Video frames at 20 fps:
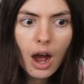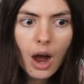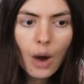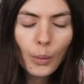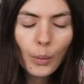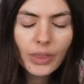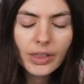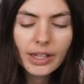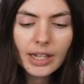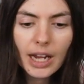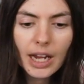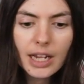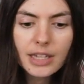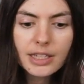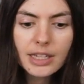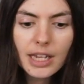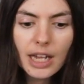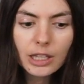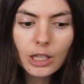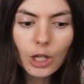Where the
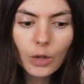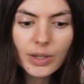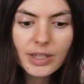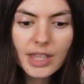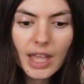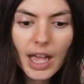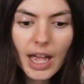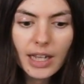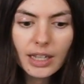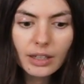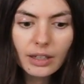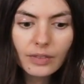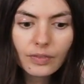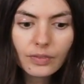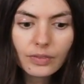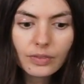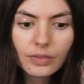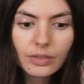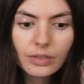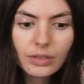guy's yellow, is that?
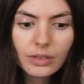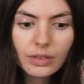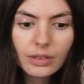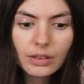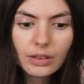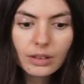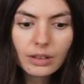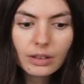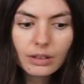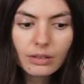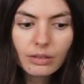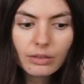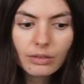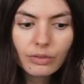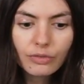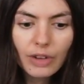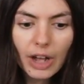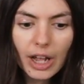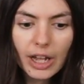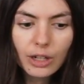
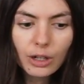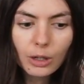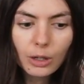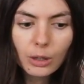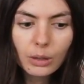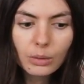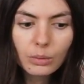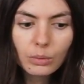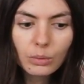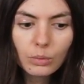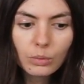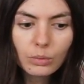Fire